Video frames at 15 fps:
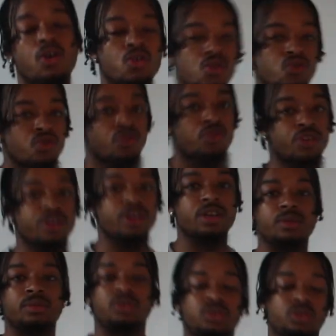old
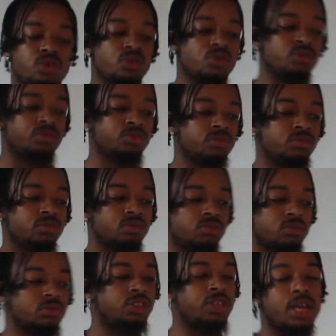crib, so
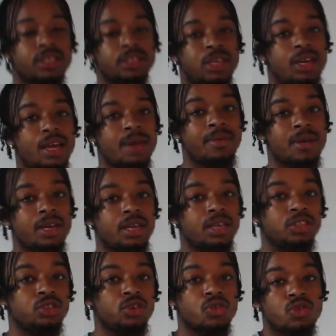trying to sell that
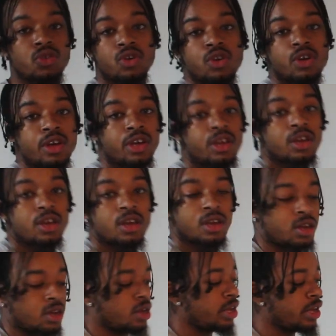bit. So
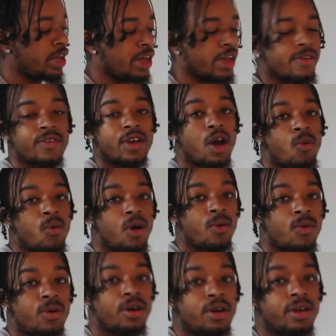if
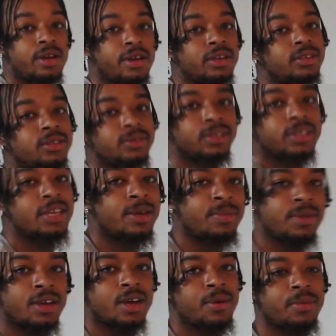y'all want one, hit
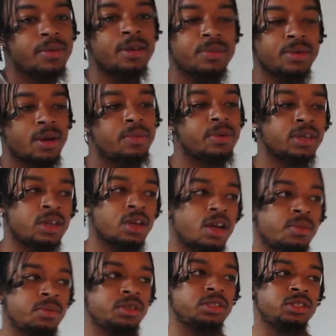me up. Hit me up in the
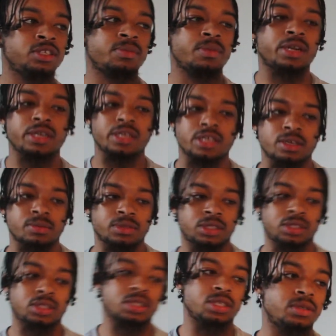comments, Hit my DM and
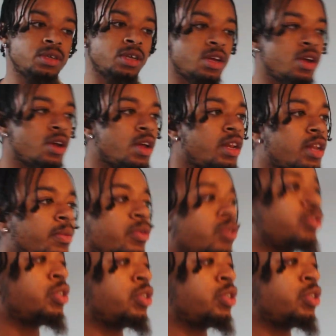shit. Let me go